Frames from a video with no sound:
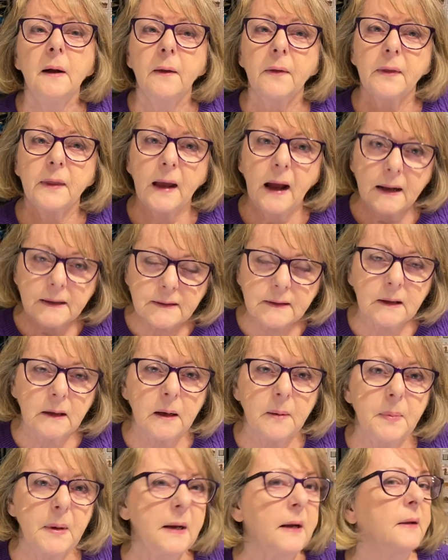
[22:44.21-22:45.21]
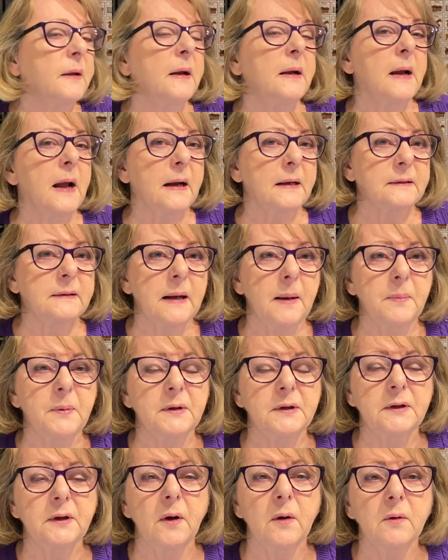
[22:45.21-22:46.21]
That's going to be in the next
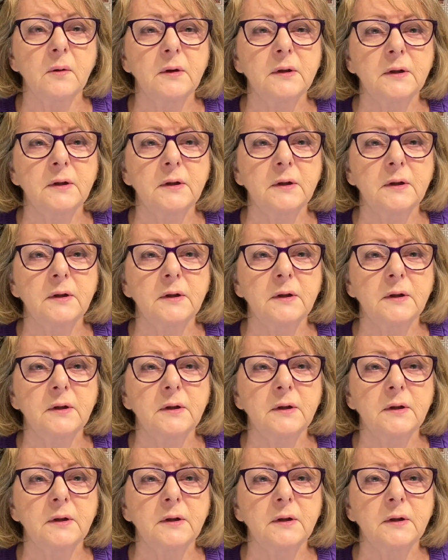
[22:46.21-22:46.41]
episode,